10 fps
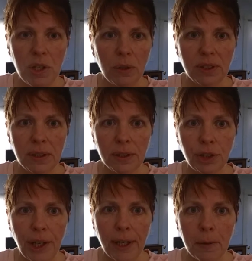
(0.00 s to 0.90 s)
You know what's in the
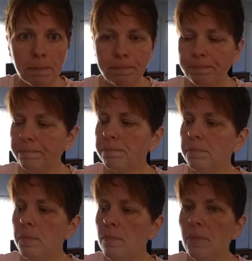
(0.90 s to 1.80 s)
shake?
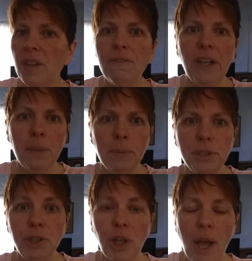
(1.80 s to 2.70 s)
Vitamin
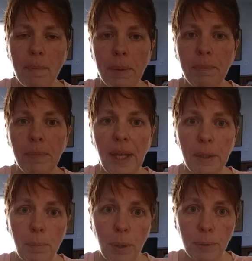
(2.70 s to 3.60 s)
Chop,
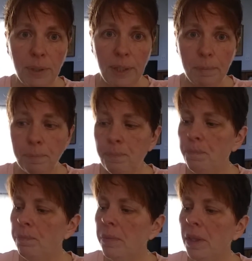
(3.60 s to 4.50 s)
egg protein,
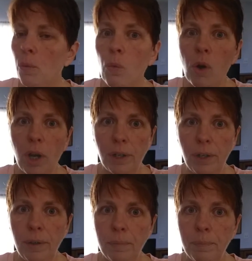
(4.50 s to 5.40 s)

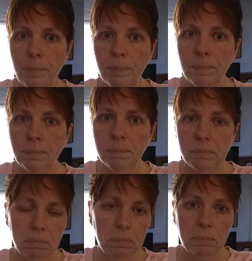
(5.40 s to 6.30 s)
water,
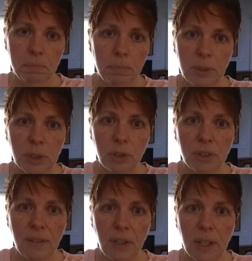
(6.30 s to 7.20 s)
6 or
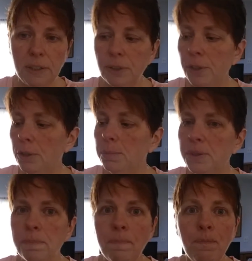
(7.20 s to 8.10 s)
7 ice
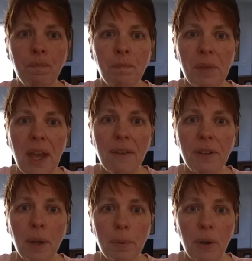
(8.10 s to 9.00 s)
cubes, half cup